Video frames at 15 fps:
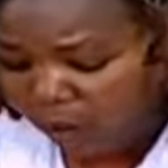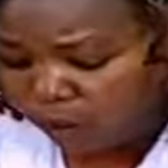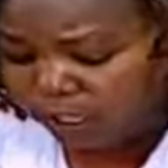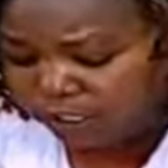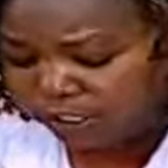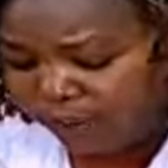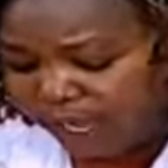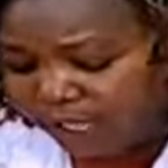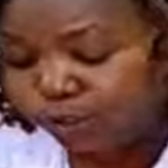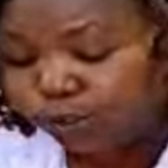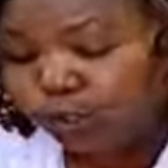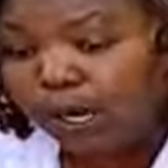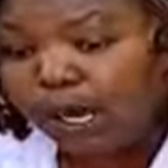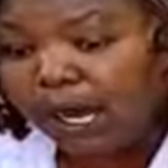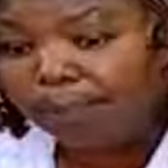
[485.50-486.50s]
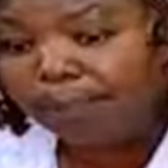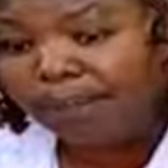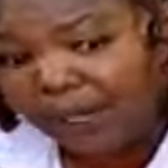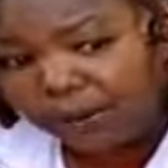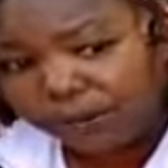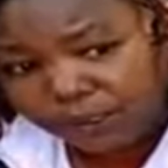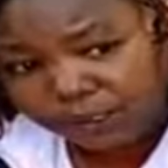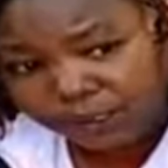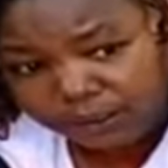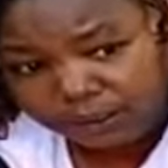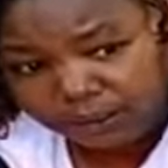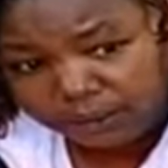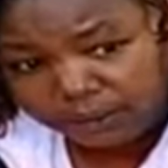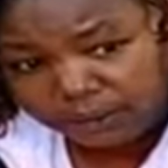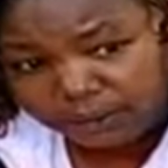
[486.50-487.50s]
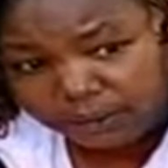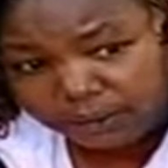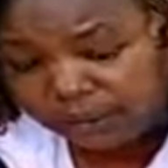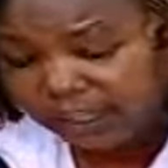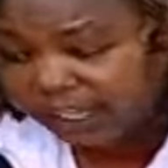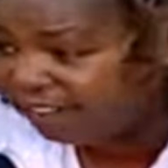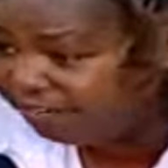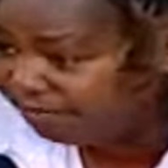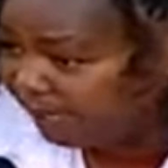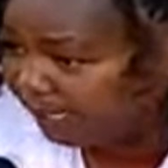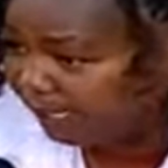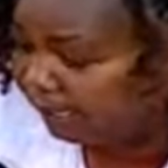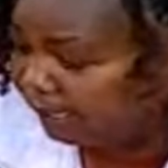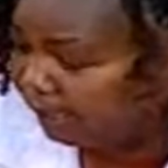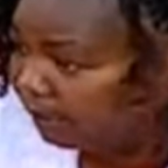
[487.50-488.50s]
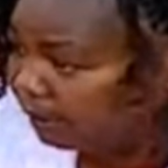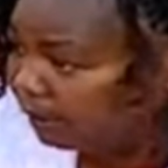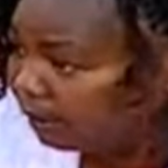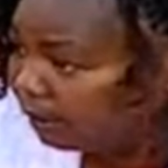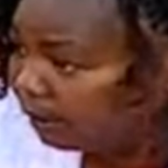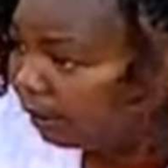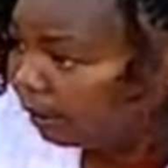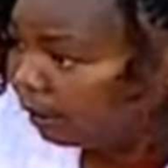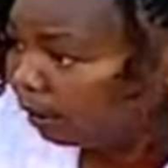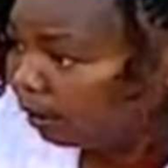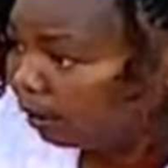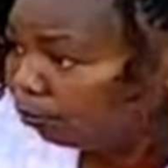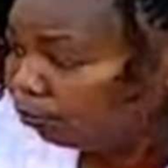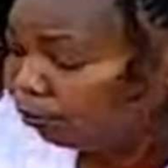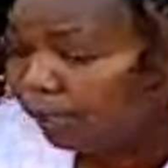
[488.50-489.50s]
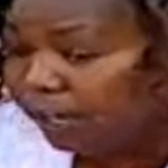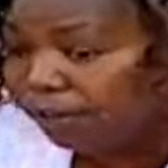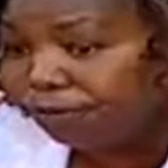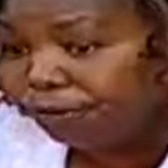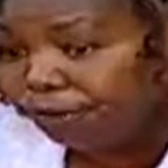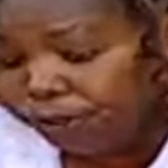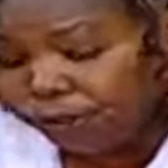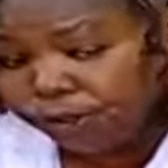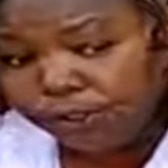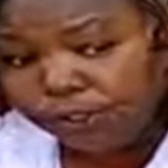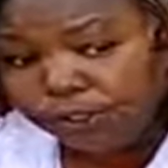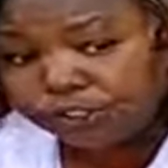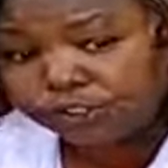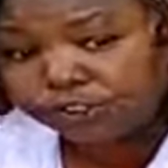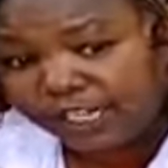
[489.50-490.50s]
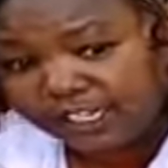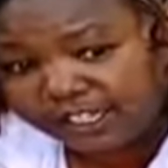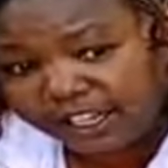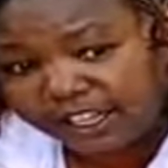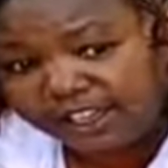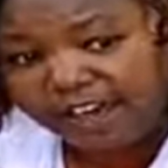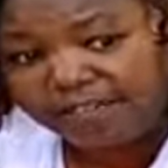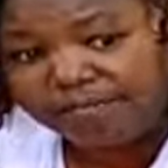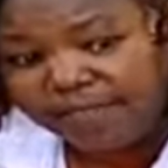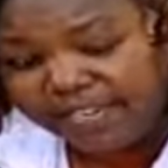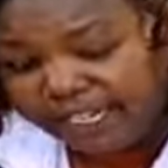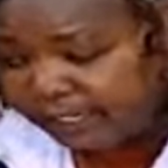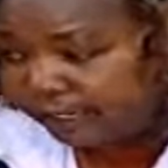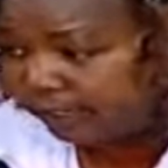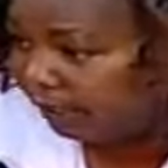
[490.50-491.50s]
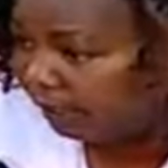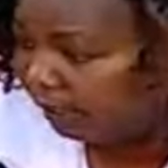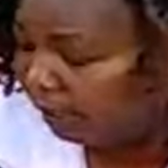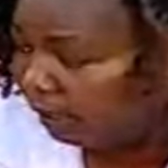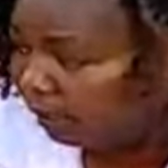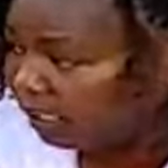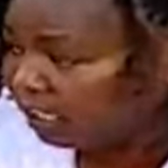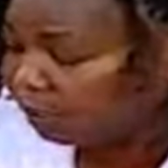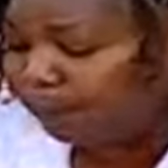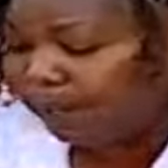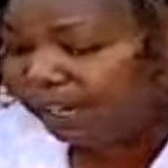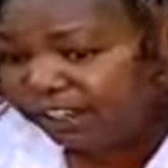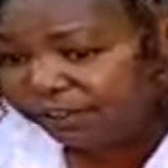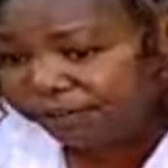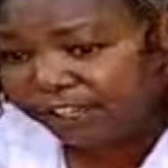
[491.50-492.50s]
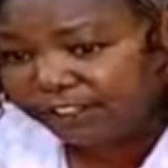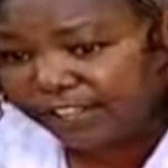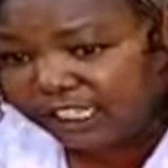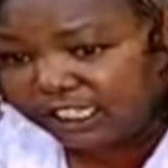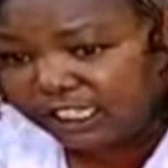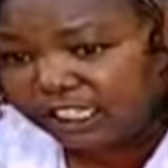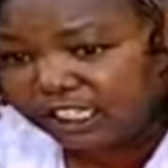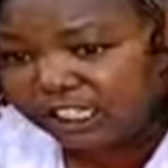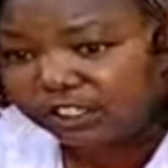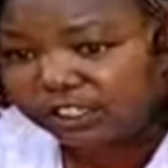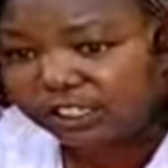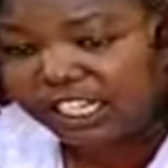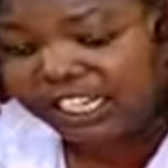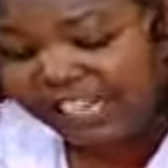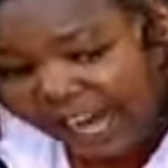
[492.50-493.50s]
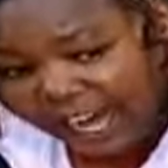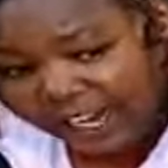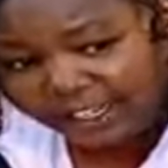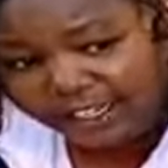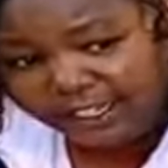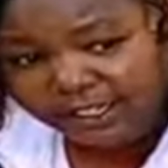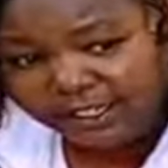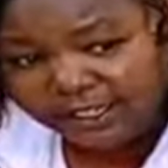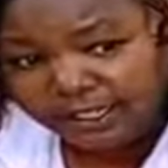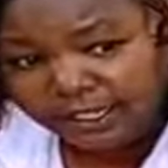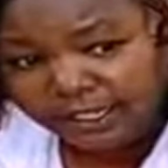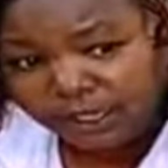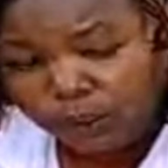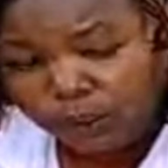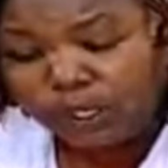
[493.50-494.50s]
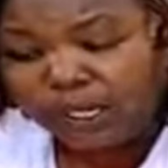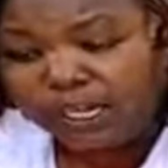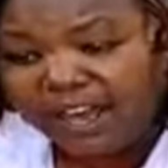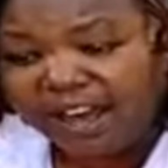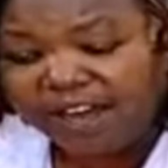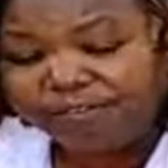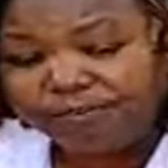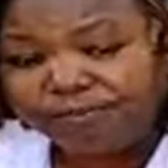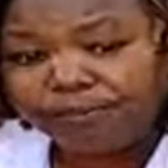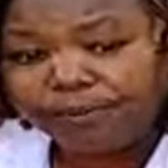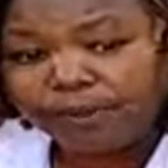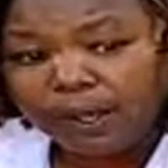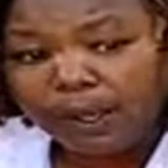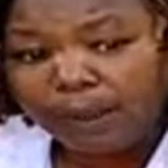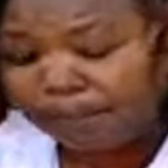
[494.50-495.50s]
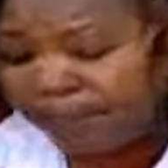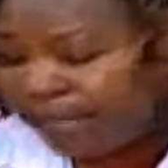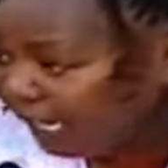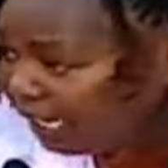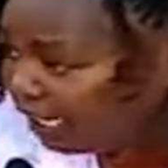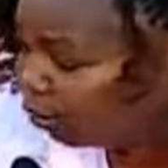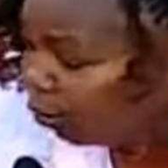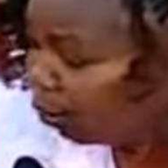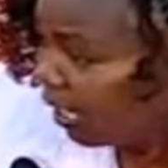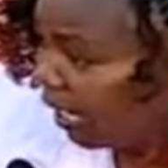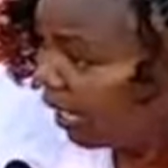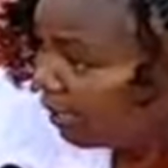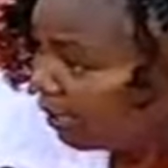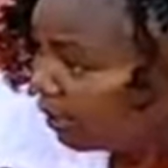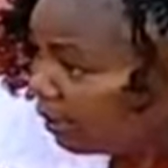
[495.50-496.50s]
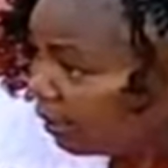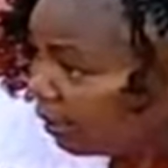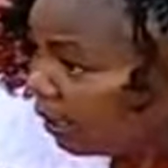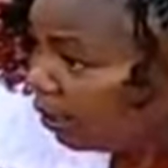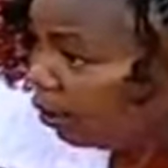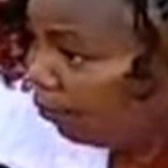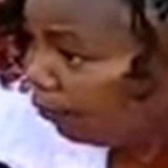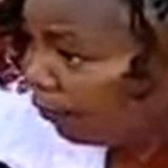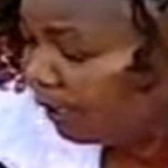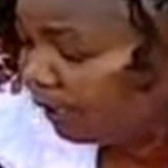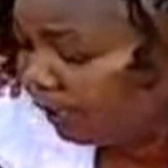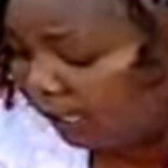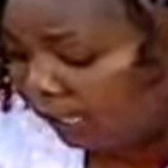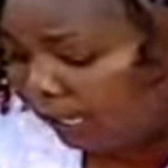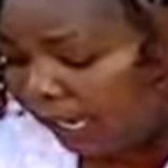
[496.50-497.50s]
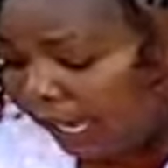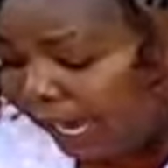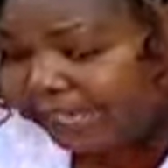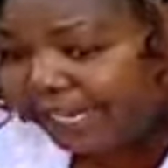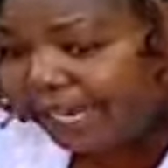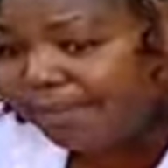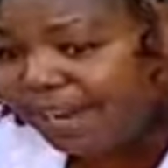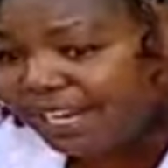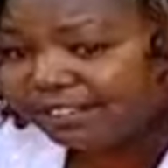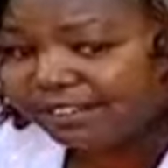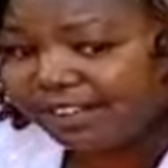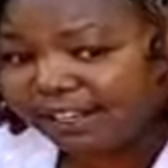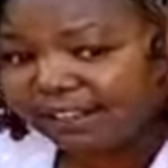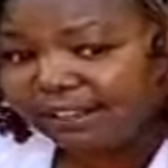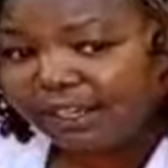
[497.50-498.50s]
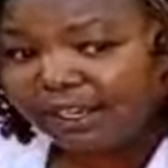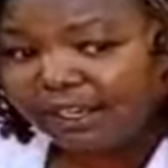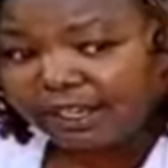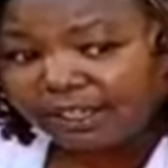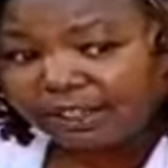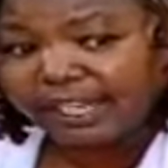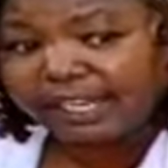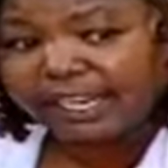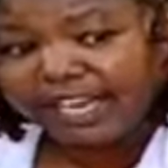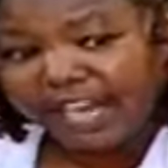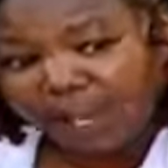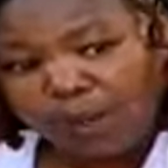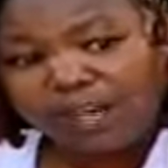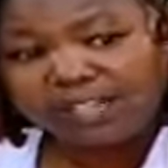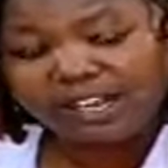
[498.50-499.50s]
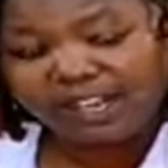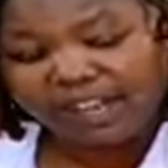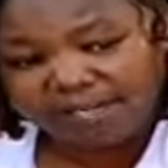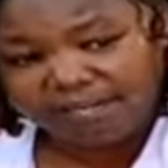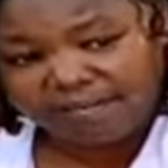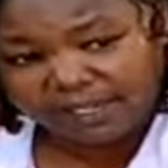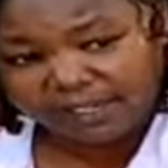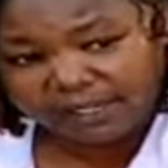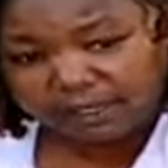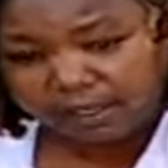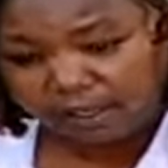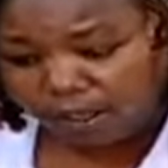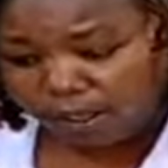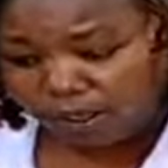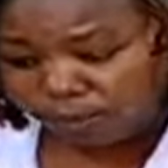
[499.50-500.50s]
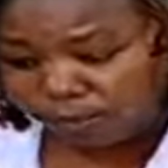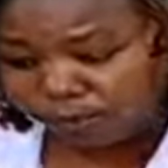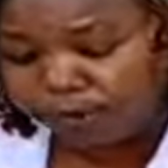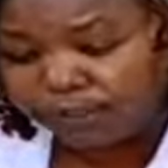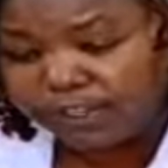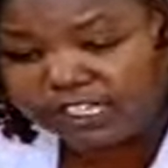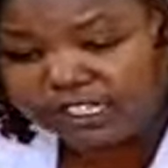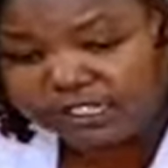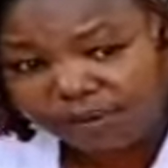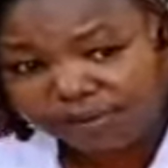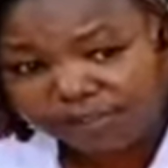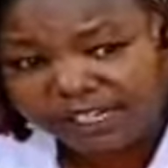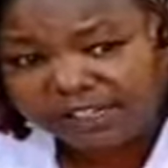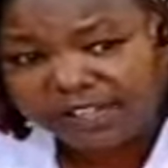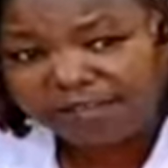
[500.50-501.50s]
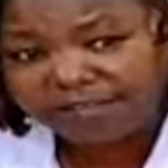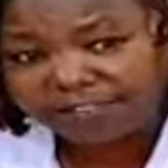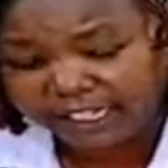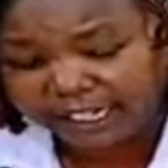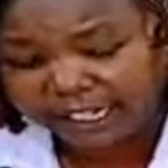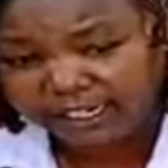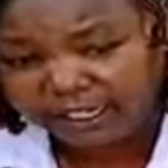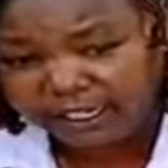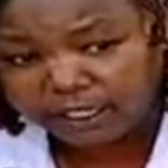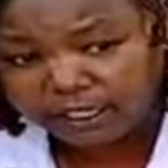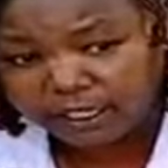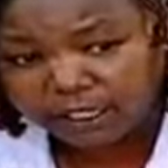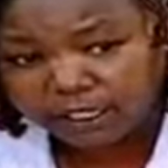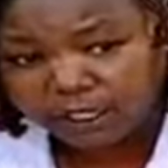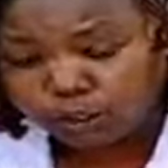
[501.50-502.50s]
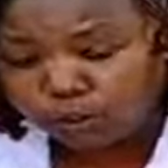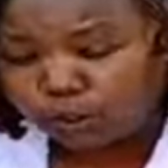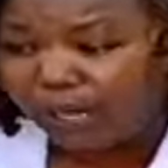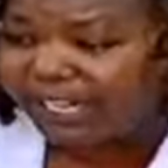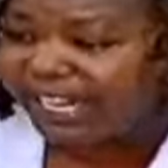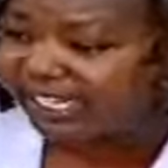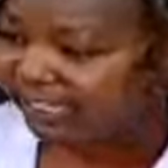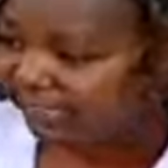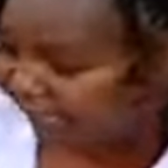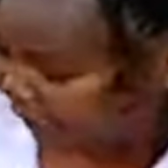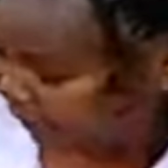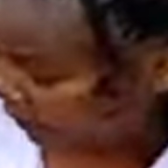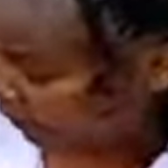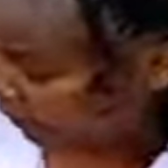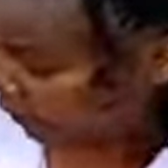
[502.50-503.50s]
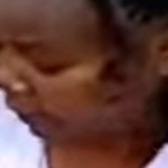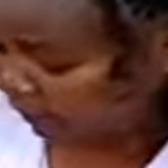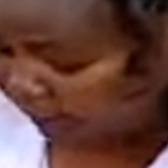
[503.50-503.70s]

I would also want to applaud the government for the few strides that they have made, despite the fact that it's still early. We only have barely two years in office, and I must thank the Kenya Kwanza government for the steps that they have taken to an extent